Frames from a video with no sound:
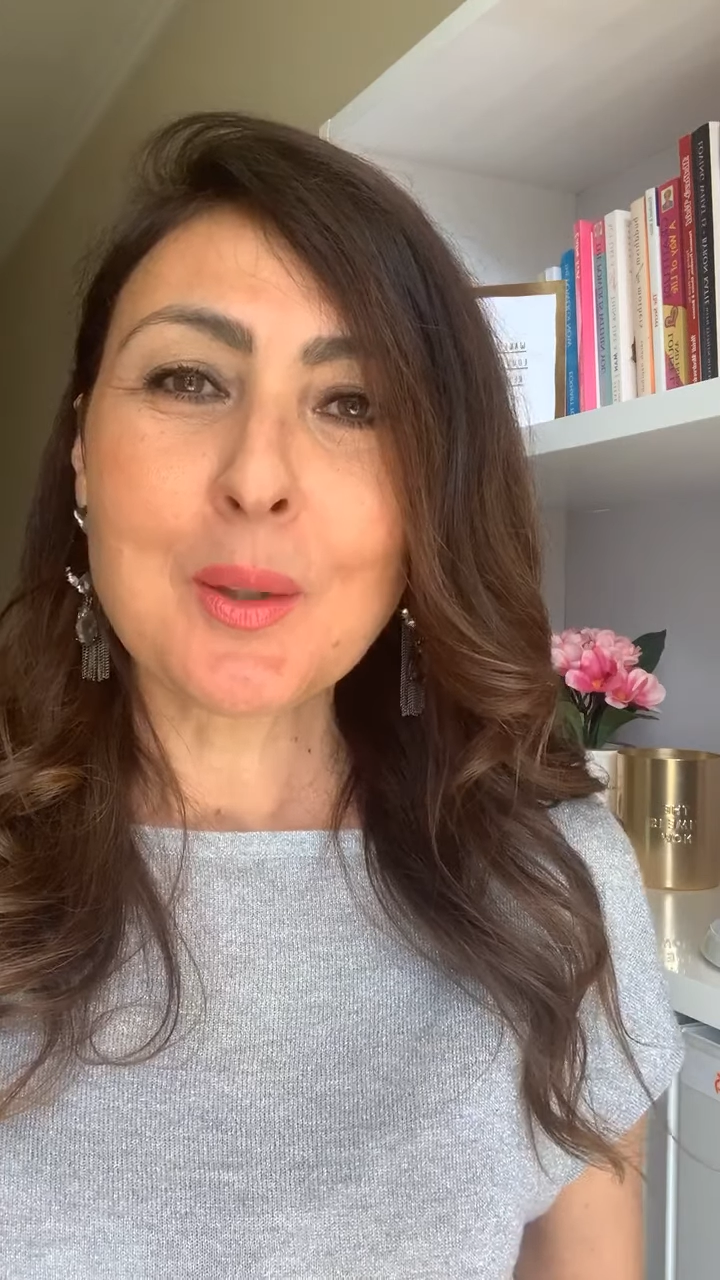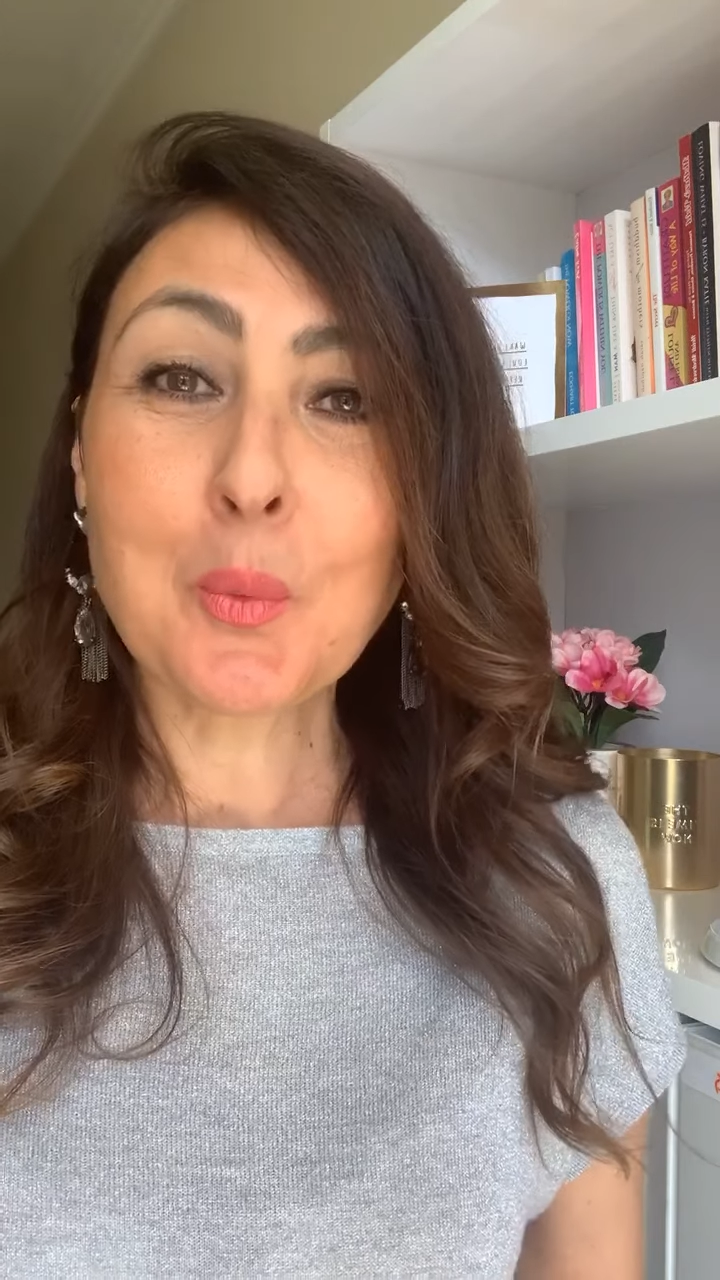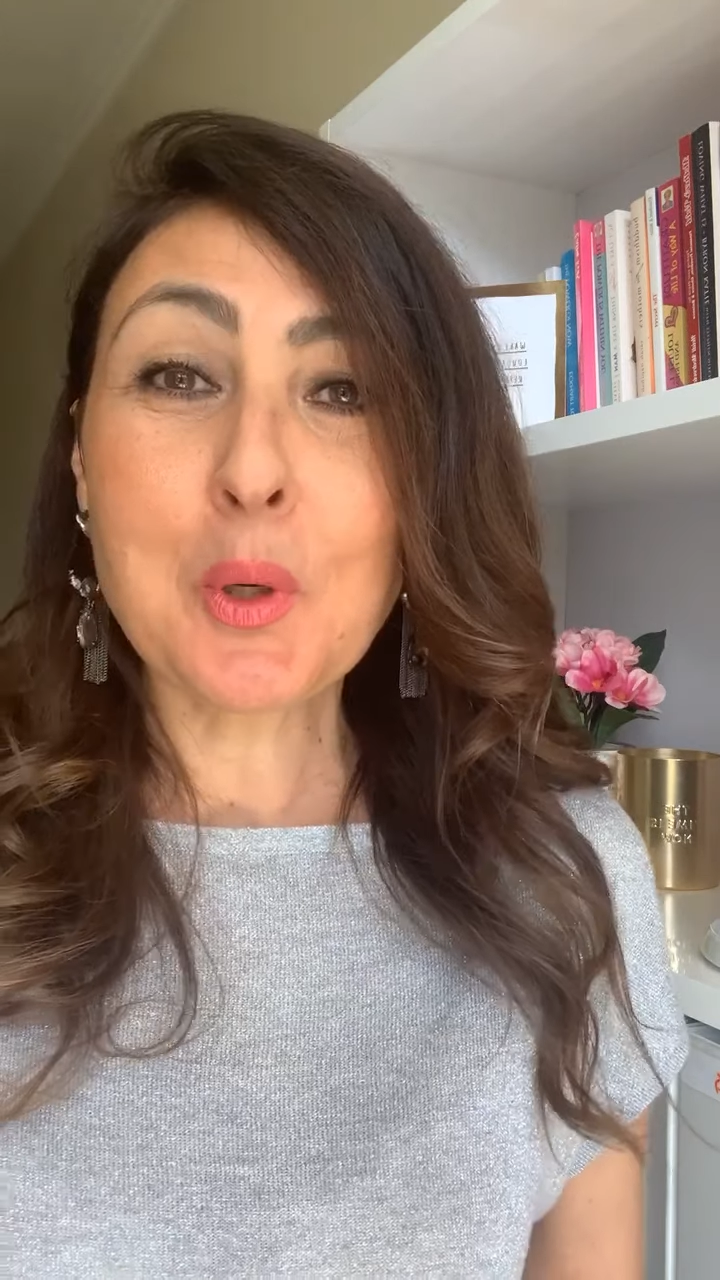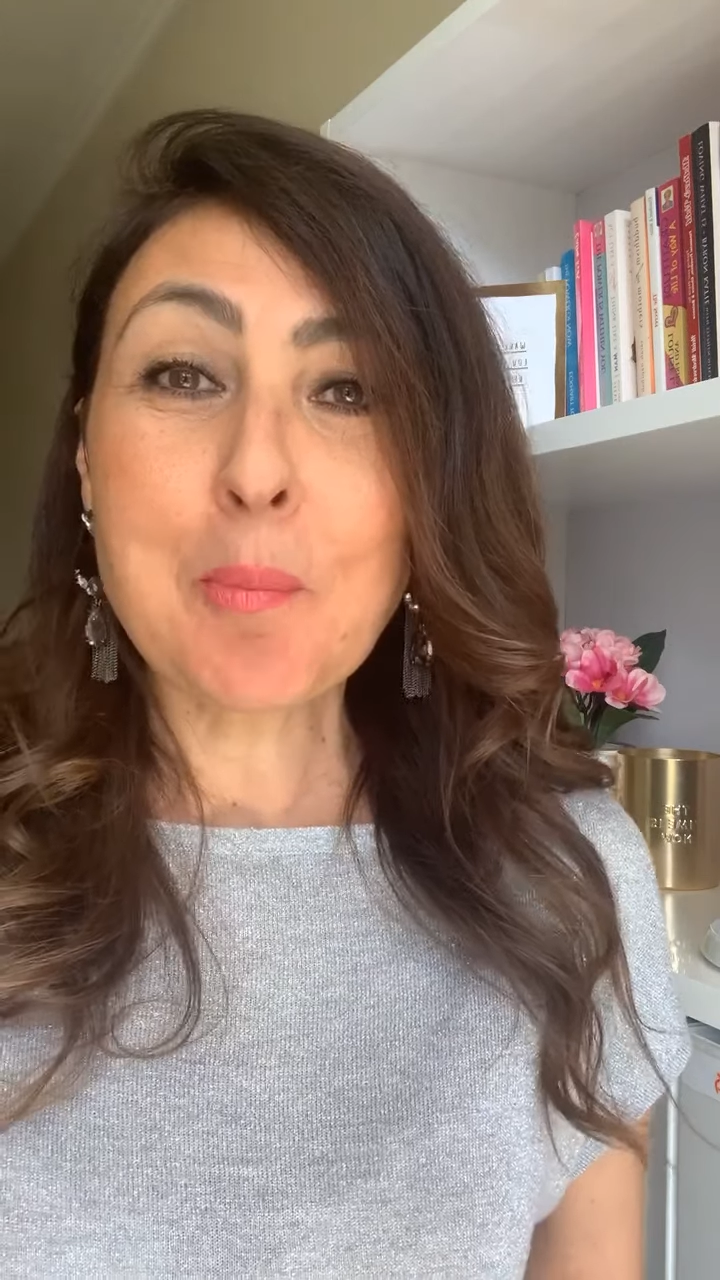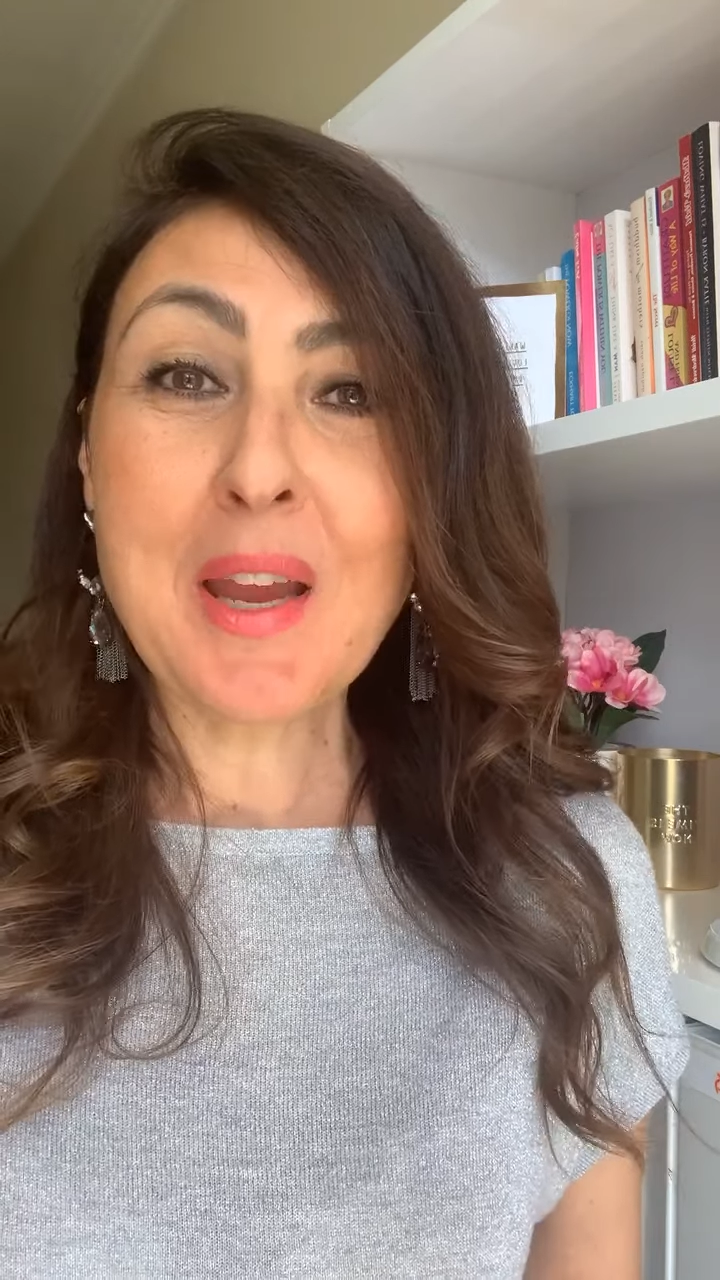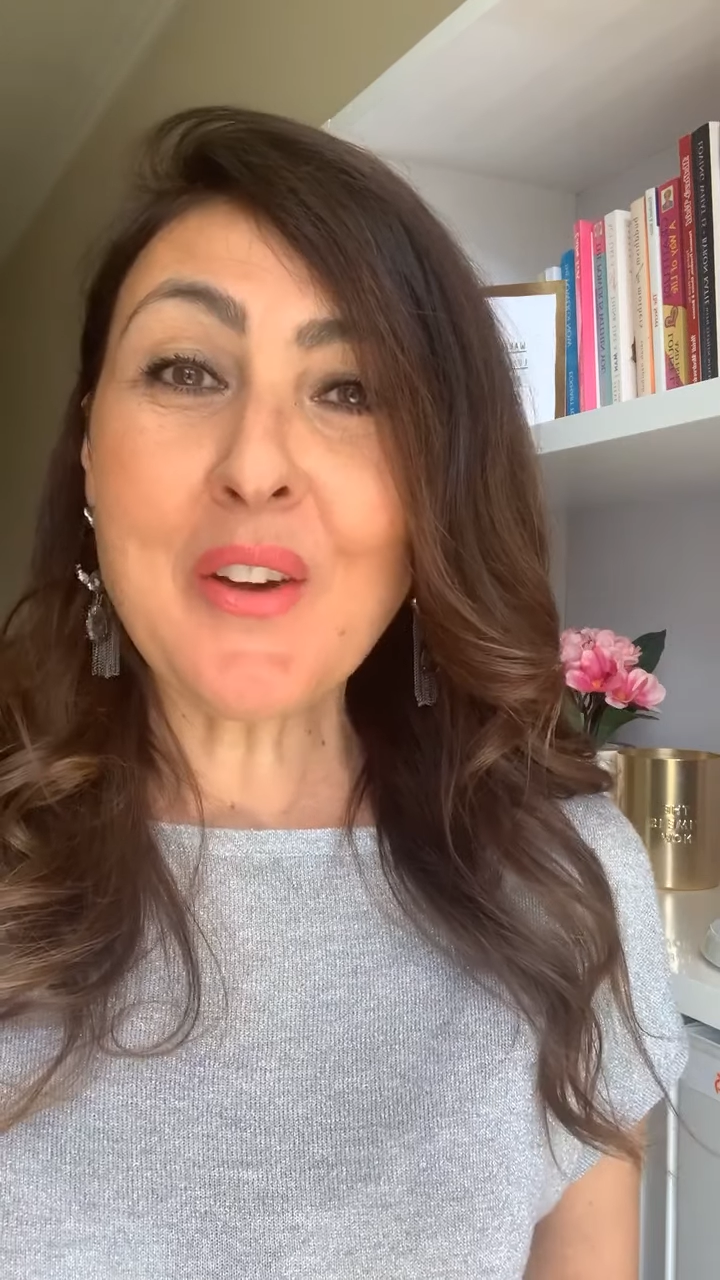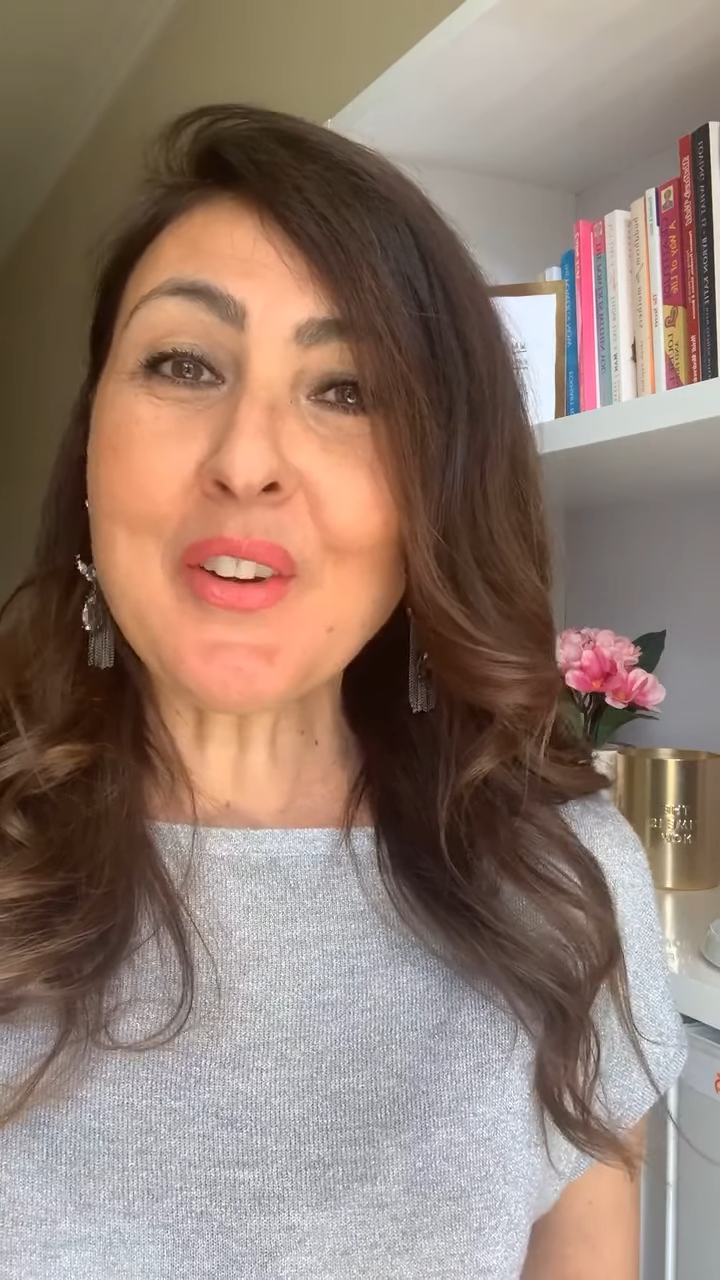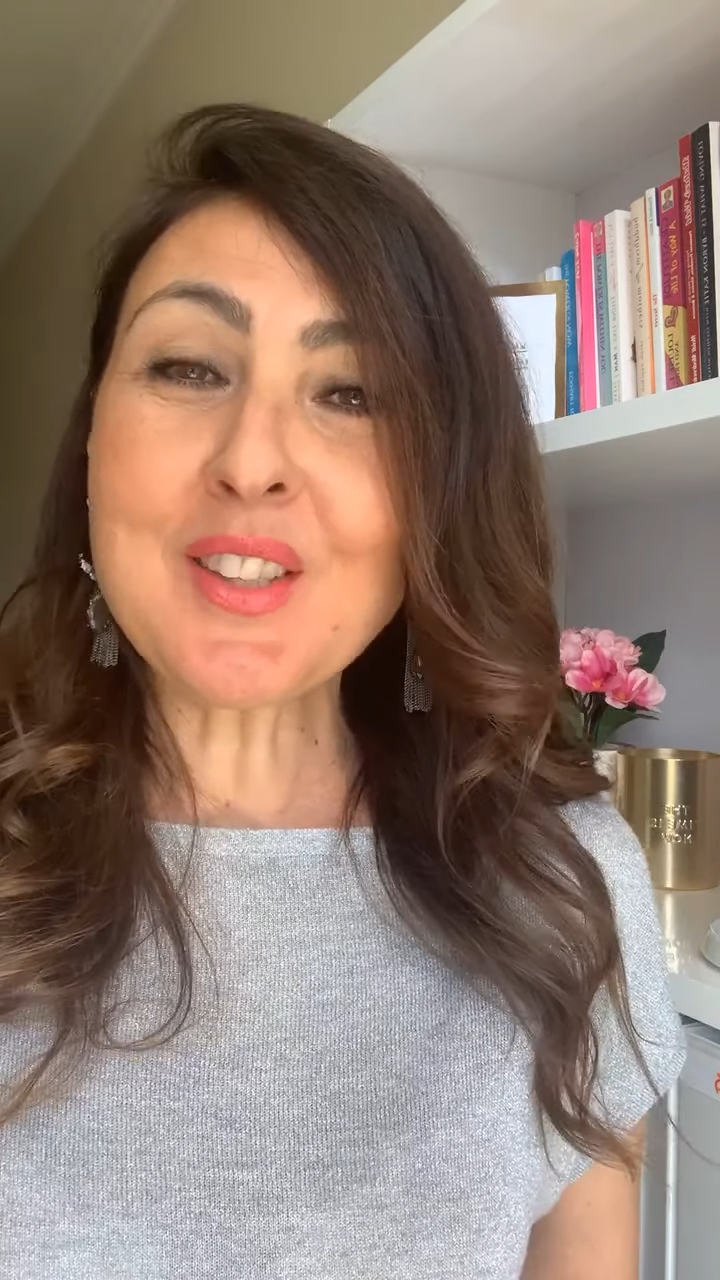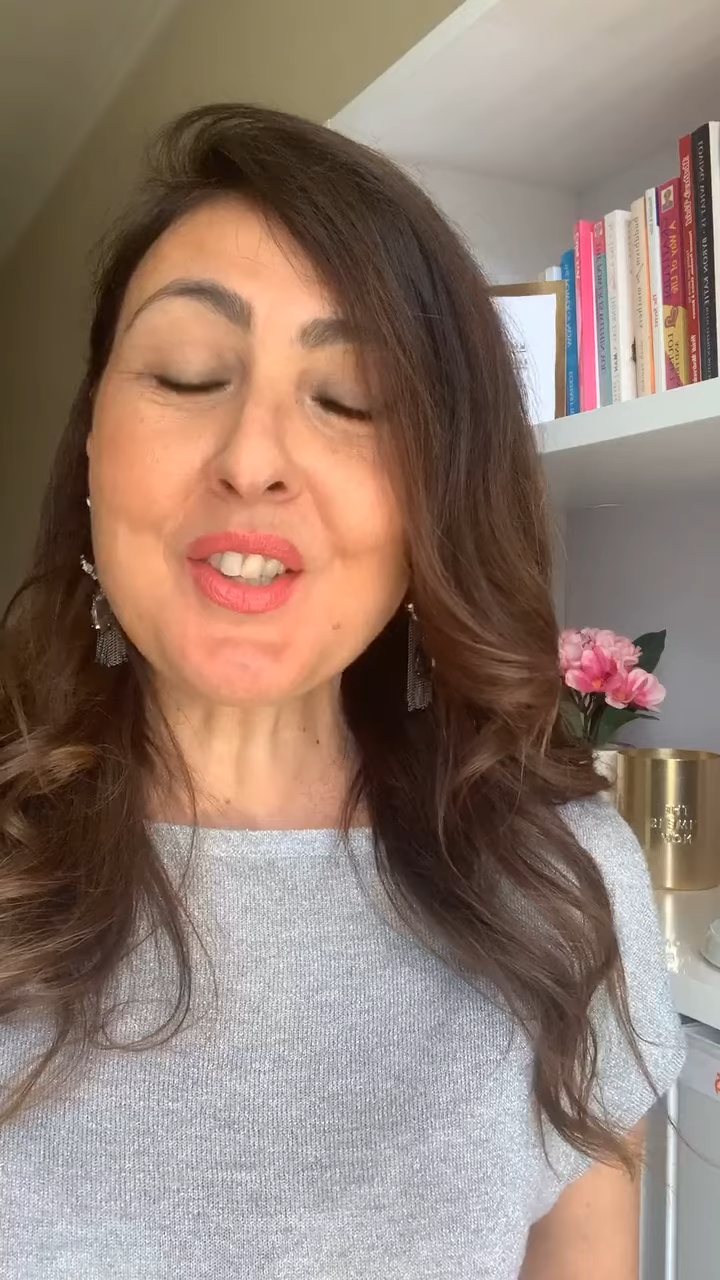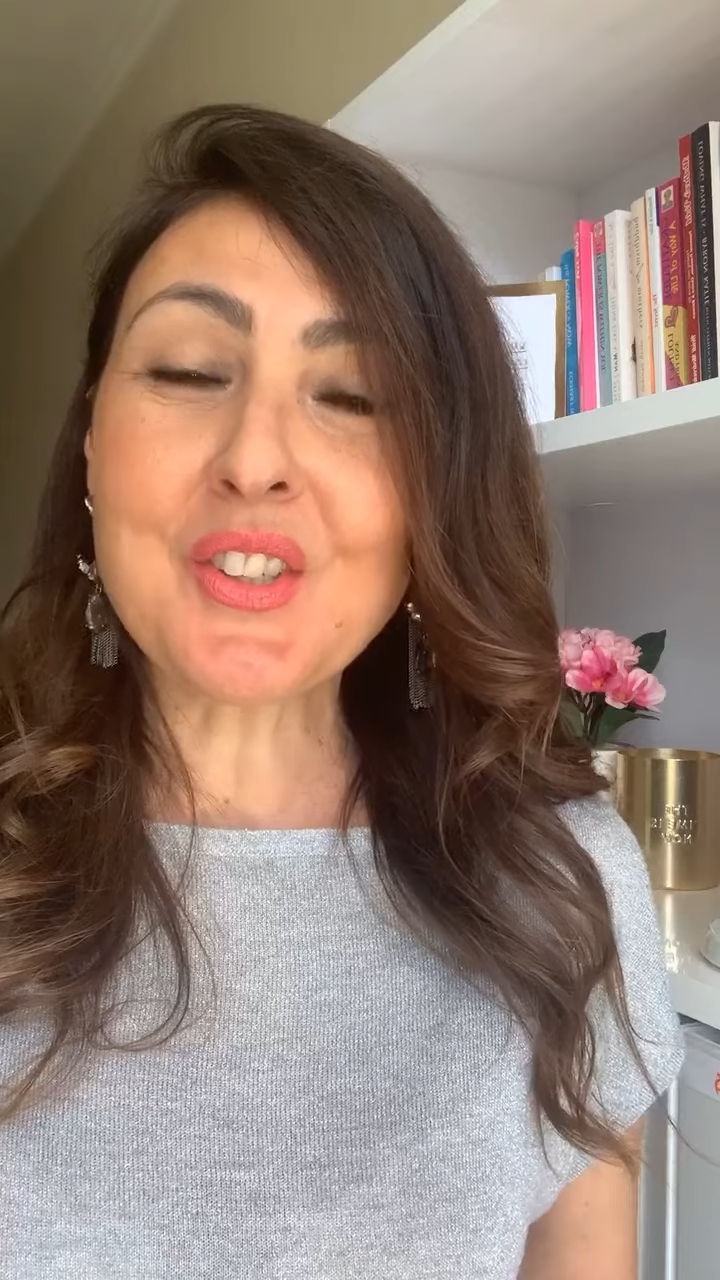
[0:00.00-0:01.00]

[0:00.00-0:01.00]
what do parents